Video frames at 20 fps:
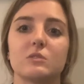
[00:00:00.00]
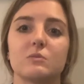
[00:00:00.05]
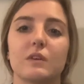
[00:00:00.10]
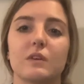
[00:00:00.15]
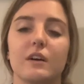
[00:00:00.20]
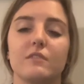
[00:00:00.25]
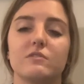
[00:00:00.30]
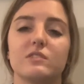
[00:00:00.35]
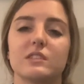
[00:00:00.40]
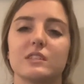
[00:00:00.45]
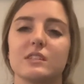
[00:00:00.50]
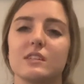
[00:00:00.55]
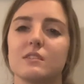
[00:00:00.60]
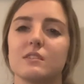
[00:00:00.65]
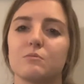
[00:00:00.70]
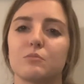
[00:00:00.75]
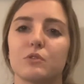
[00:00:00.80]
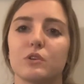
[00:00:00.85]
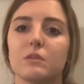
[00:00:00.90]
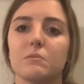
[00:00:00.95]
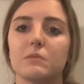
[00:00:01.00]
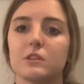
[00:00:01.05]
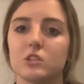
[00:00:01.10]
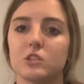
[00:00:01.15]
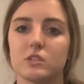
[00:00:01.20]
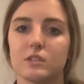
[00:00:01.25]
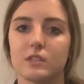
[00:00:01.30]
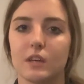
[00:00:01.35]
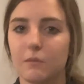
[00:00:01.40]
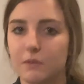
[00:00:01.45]
I've seen pretty much the
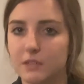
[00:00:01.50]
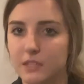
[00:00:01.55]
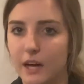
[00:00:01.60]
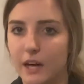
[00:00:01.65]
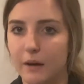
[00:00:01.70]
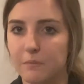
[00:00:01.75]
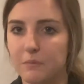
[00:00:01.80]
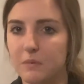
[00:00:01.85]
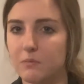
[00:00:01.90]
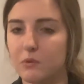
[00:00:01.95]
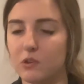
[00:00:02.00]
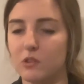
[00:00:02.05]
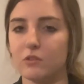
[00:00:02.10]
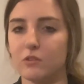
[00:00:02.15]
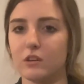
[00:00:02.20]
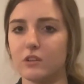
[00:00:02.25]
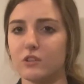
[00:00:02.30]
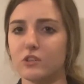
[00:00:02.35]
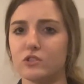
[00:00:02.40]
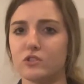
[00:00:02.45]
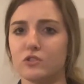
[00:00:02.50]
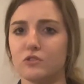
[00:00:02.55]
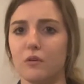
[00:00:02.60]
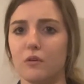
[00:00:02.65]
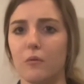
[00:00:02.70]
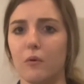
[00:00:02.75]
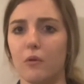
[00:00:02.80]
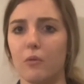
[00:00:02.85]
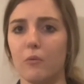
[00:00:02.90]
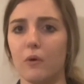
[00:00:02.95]
same as happy, but you can just do it
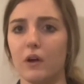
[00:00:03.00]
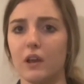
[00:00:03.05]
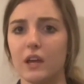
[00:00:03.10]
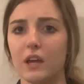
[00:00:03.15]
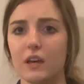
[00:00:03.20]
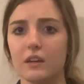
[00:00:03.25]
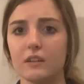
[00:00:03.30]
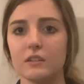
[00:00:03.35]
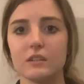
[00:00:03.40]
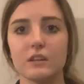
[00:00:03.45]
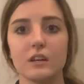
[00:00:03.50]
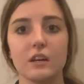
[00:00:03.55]
with one hand.